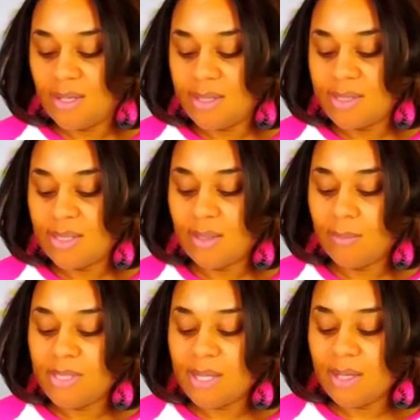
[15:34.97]
Let's see, let
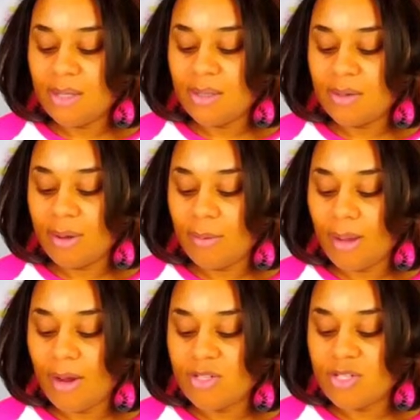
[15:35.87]
me tell it the correct way.
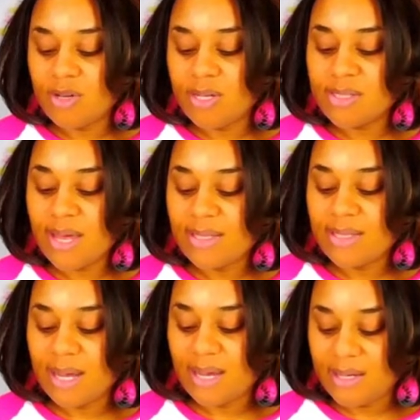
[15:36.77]
Our students' last
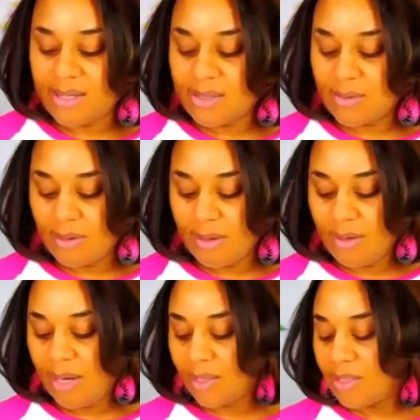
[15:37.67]
day is
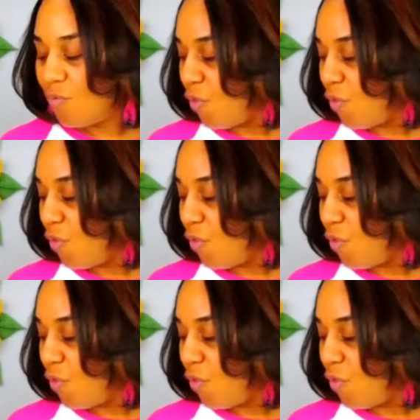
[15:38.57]
next